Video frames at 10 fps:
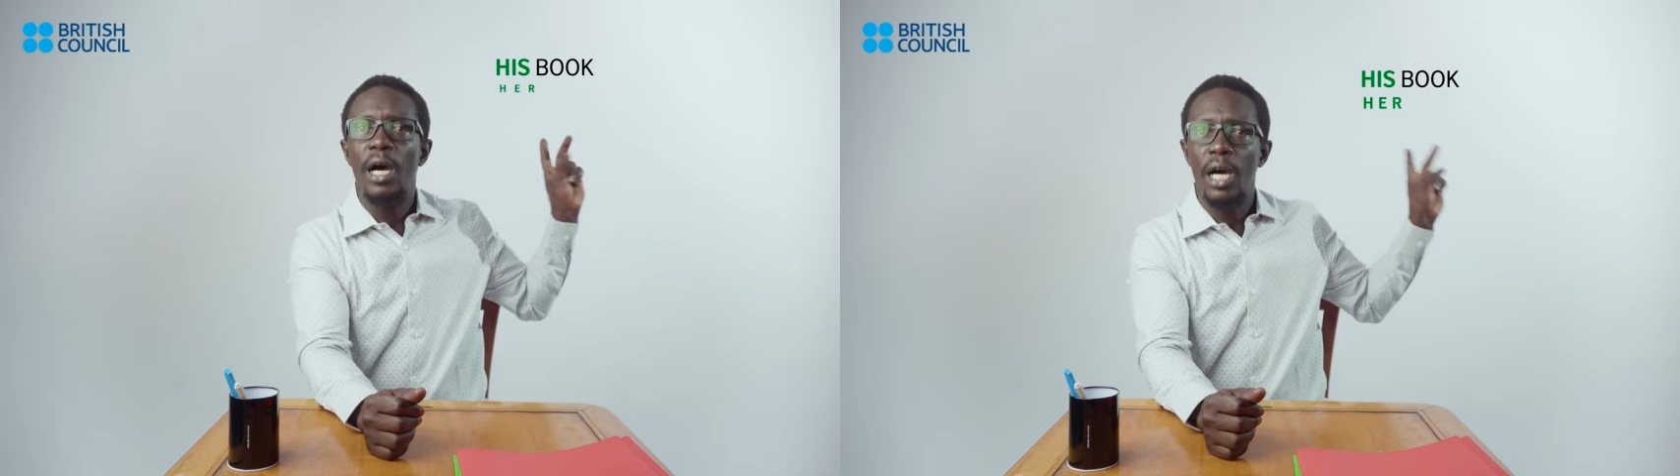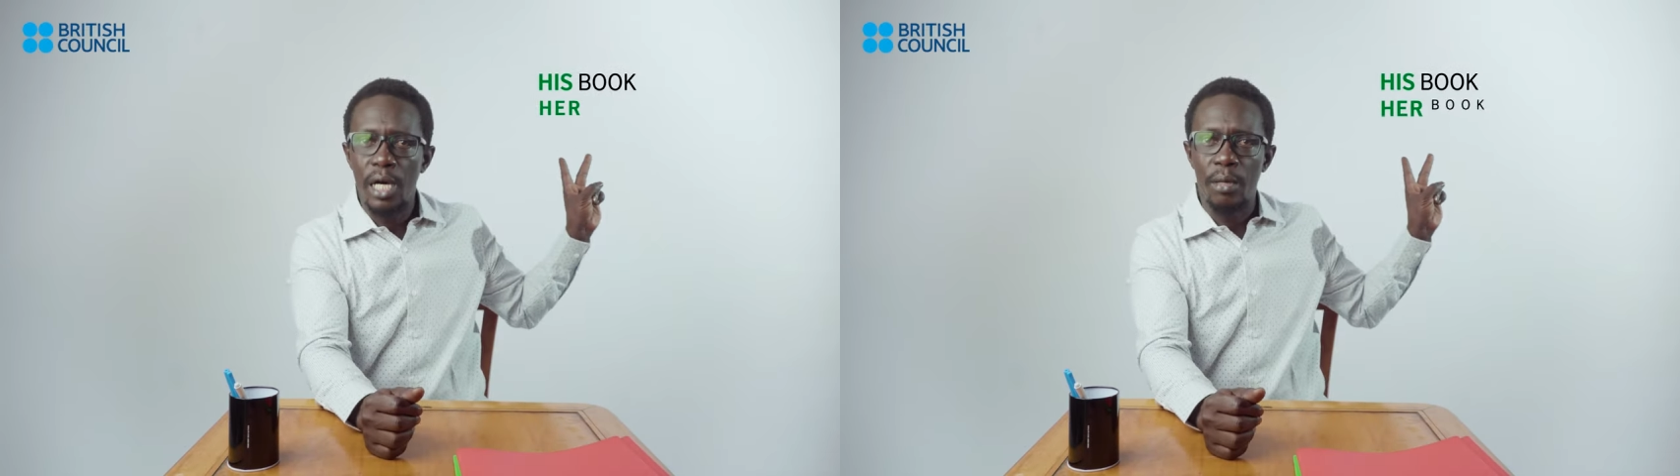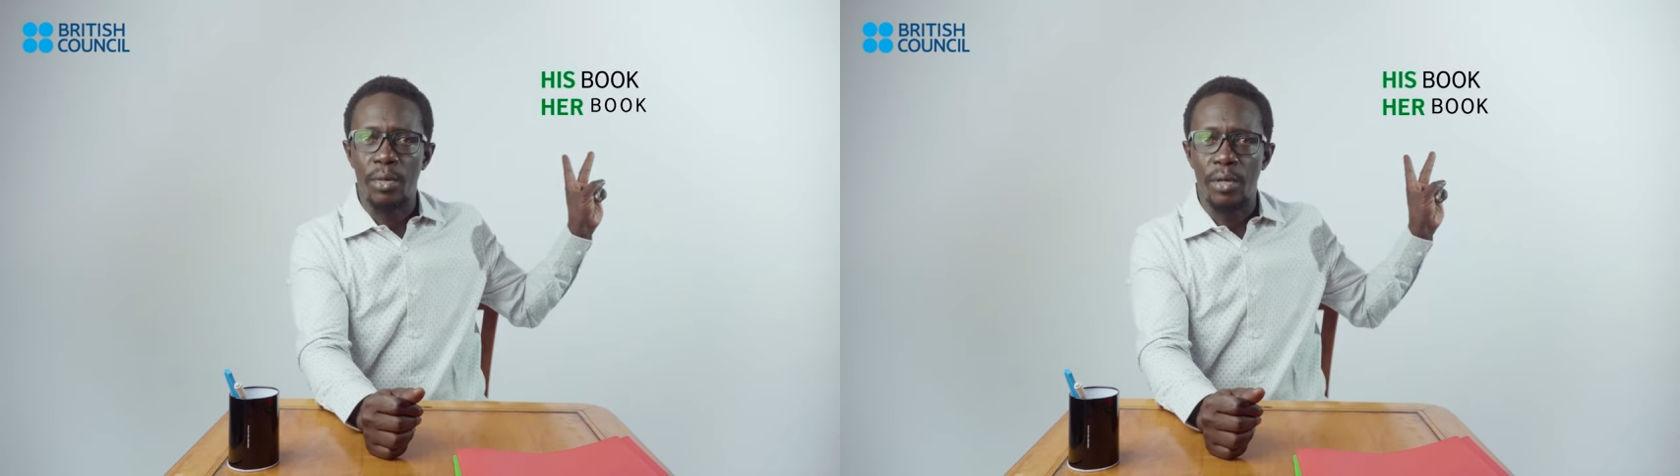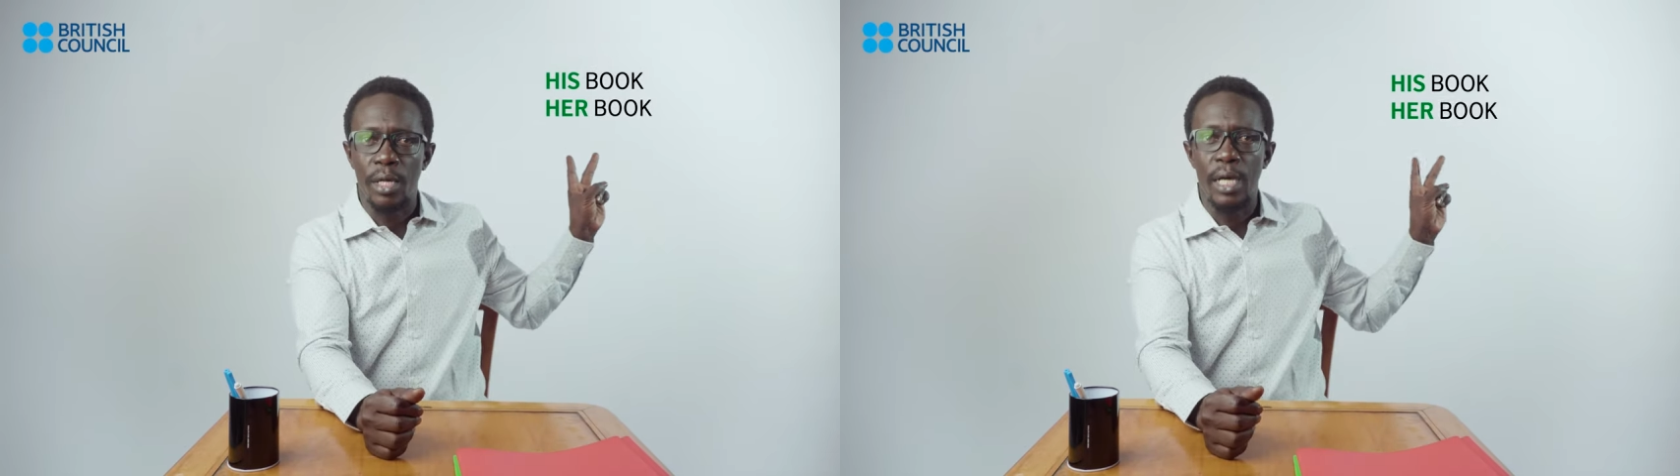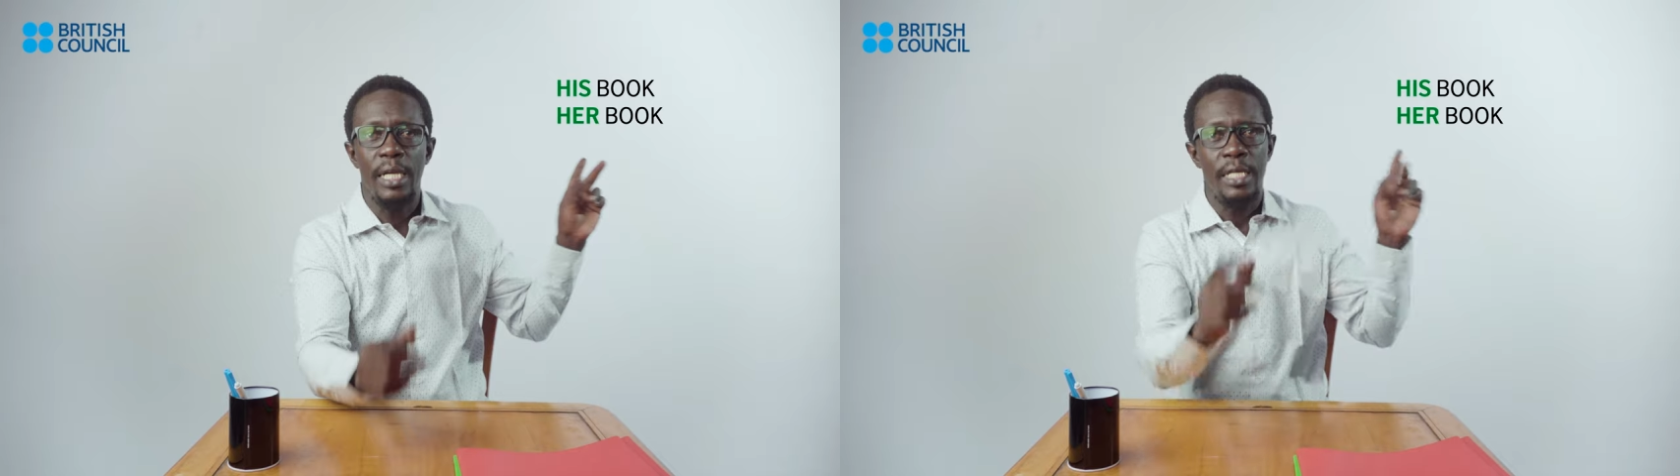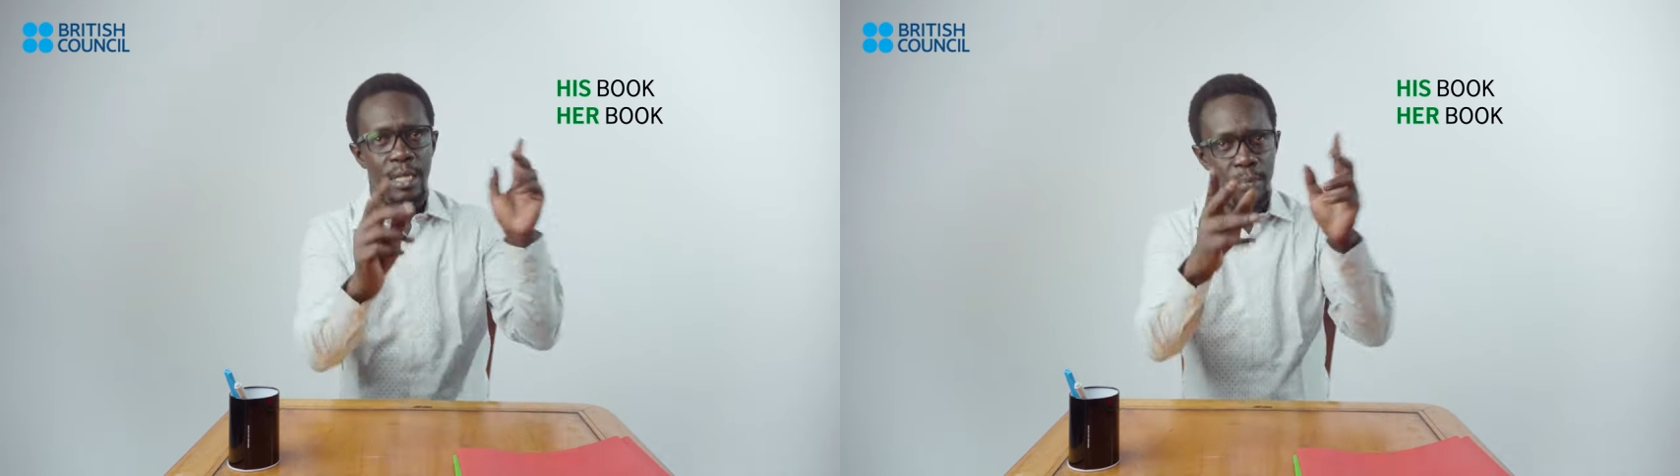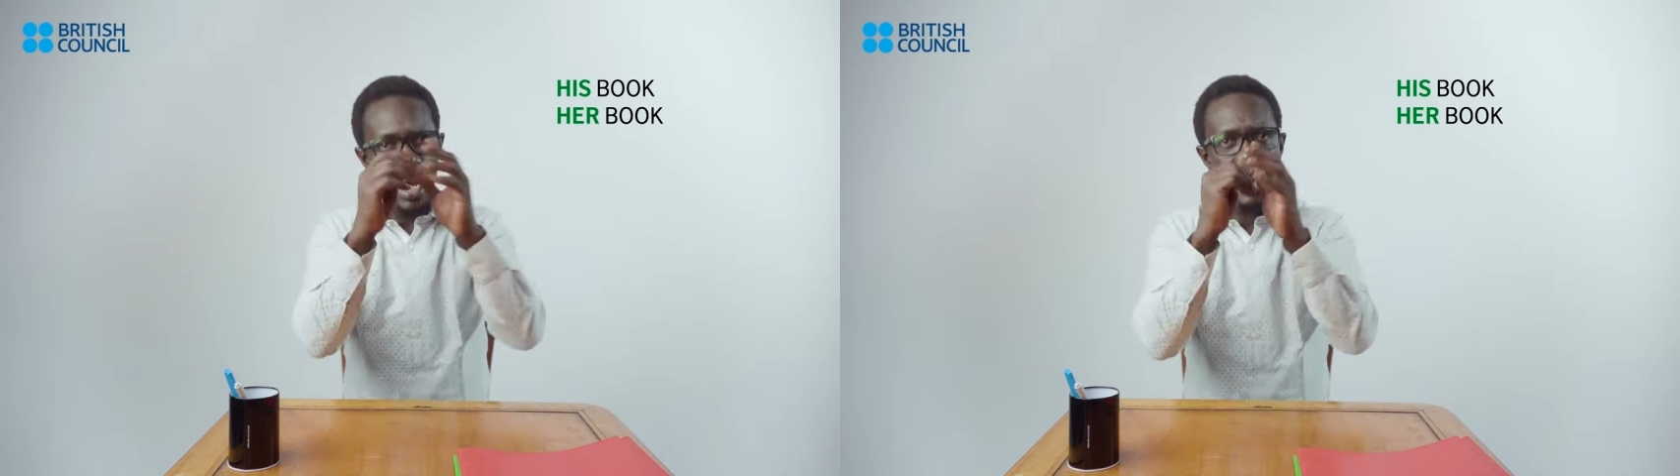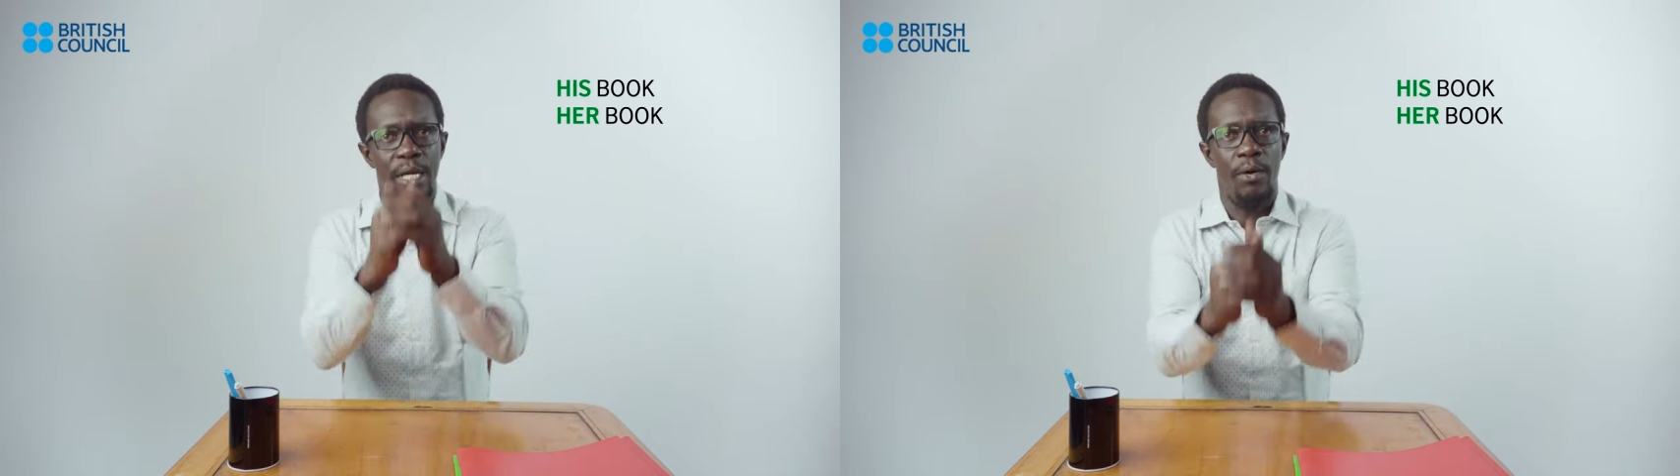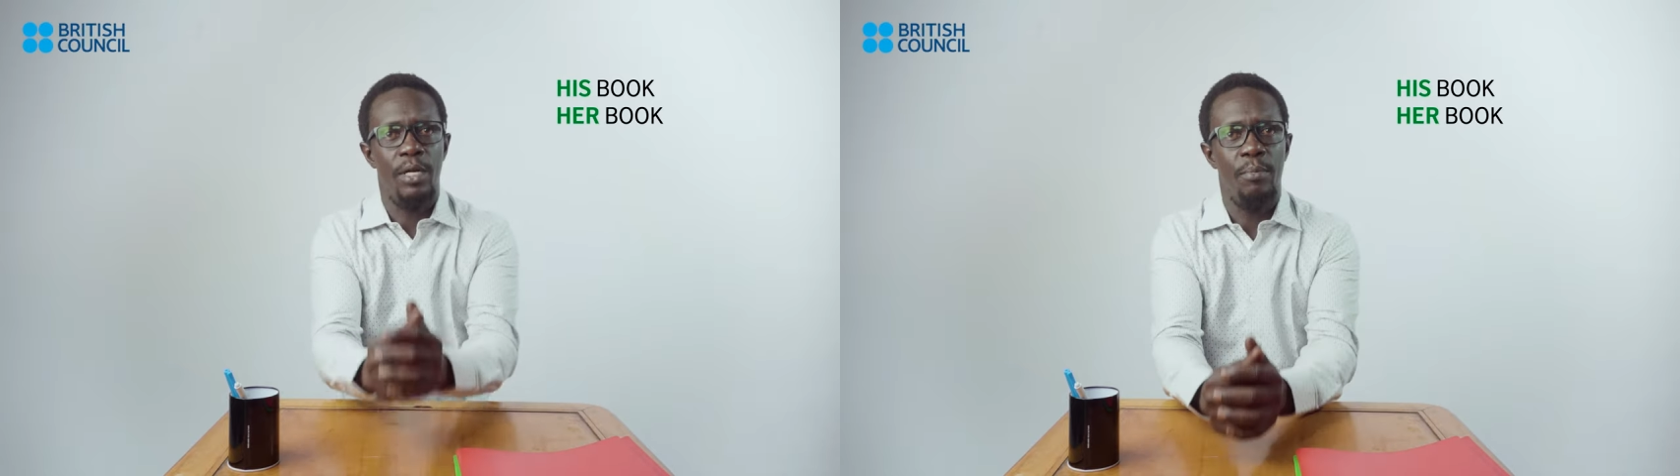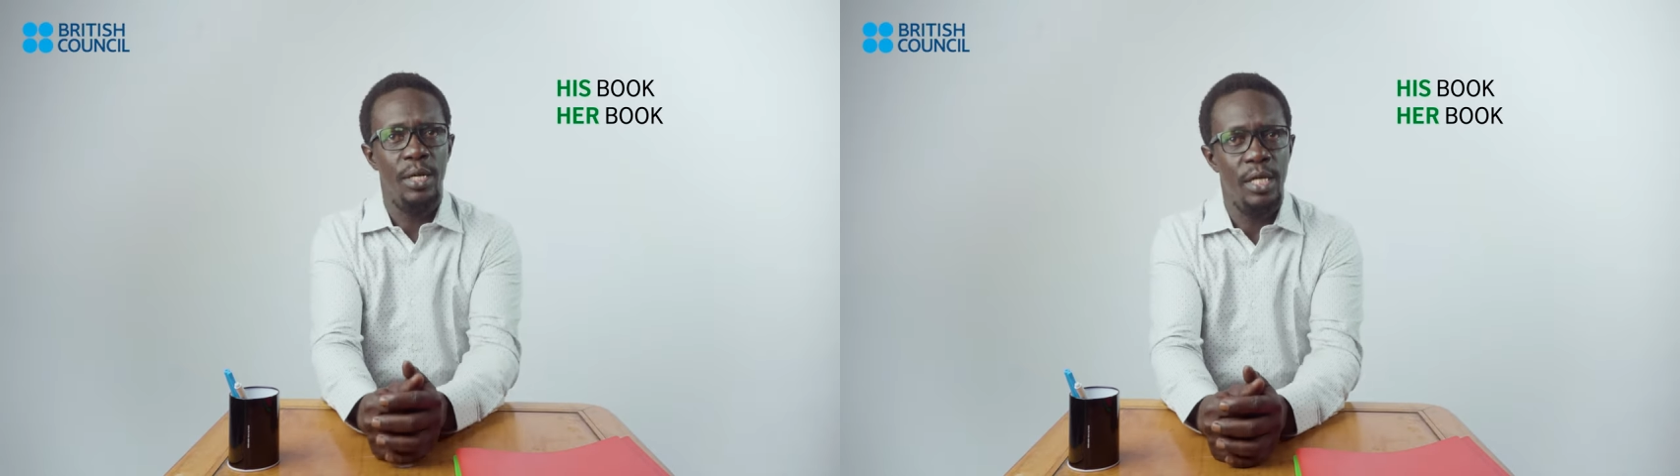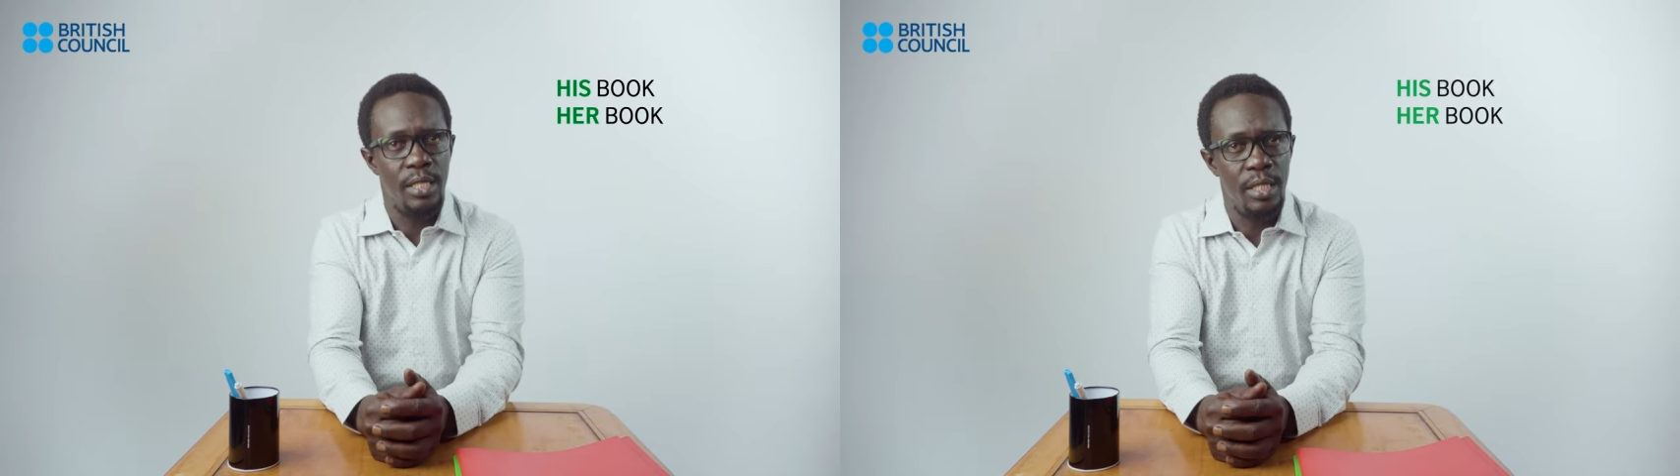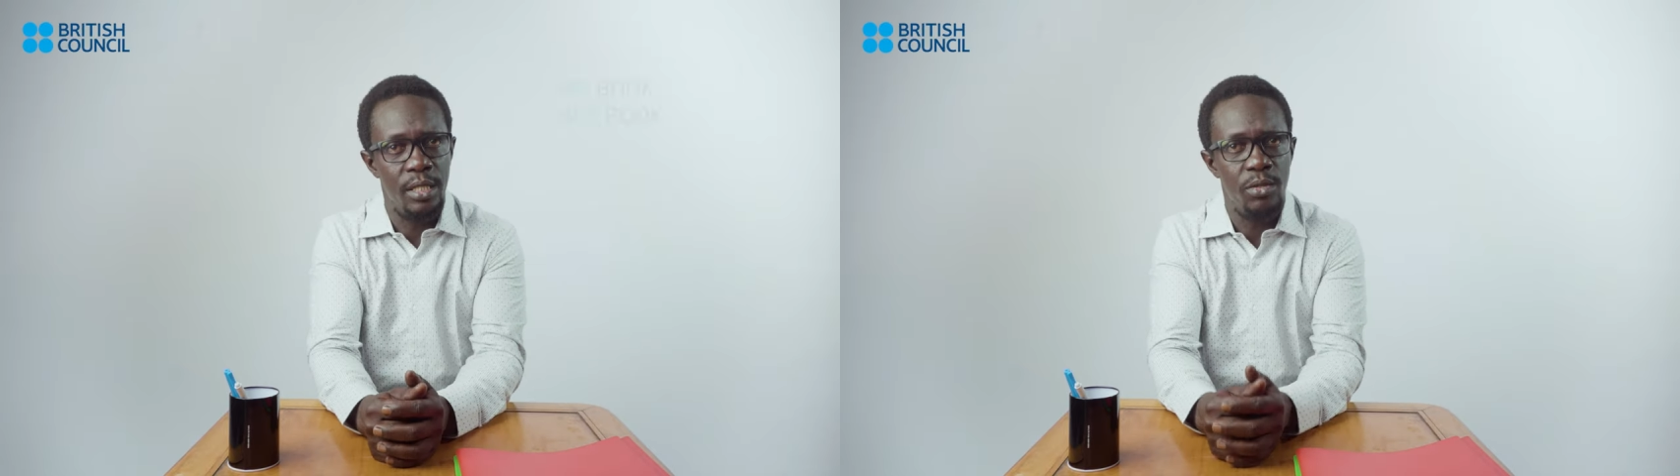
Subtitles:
her book, depending on the person